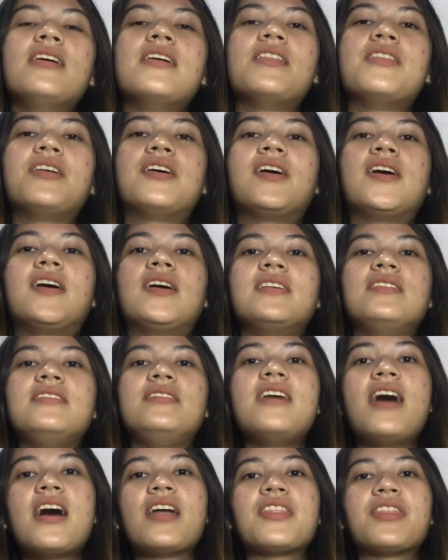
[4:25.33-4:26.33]
the
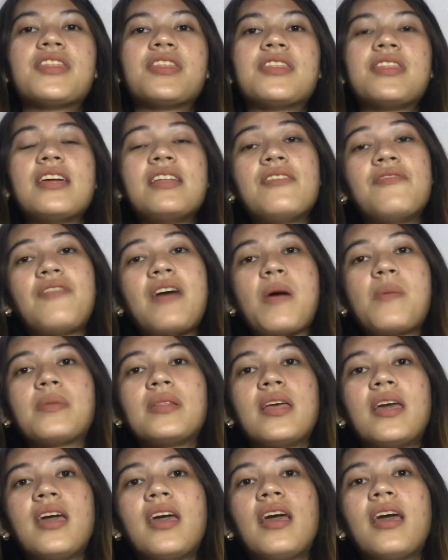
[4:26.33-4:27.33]
death in the family.